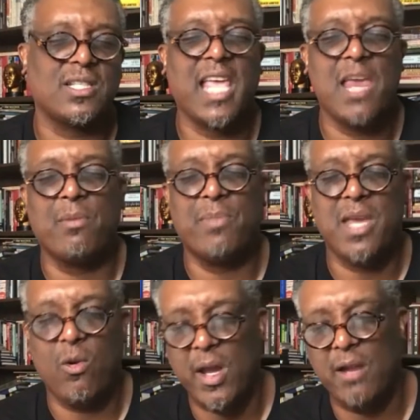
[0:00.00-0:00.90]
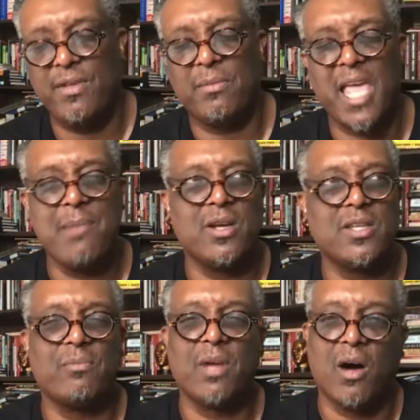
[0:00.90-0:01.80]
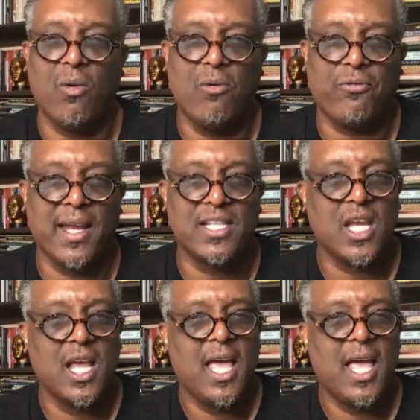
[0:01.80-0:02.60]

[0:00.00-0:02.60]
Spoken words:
labor being one of them. Labor is from the Old French.